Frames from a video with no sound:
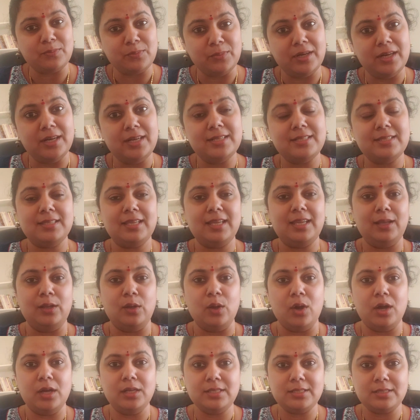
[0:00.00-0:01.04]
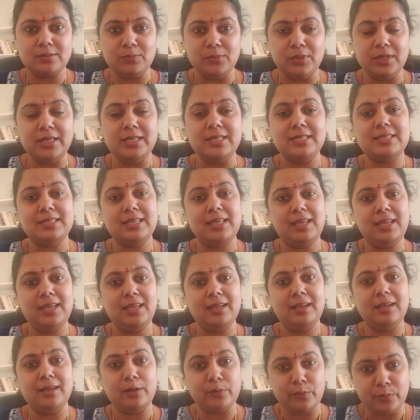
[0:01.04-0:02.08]
mercy, God's
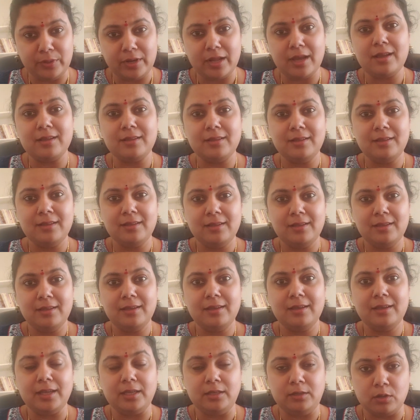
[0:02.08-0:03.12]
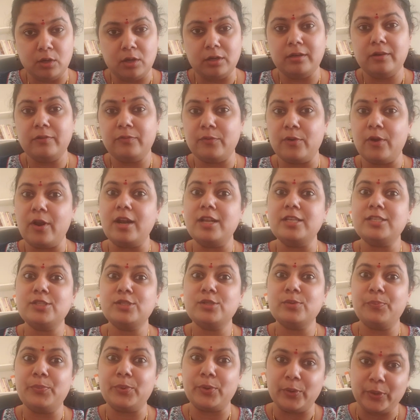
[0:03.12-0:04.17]
mercy, Karuna, in order for us
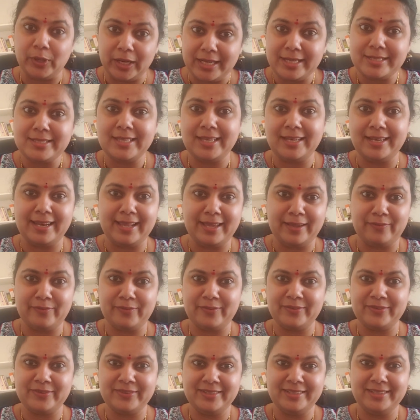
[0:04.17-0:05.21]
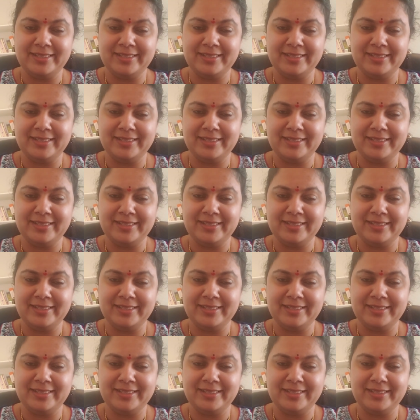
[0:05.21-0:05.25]
to progress in life.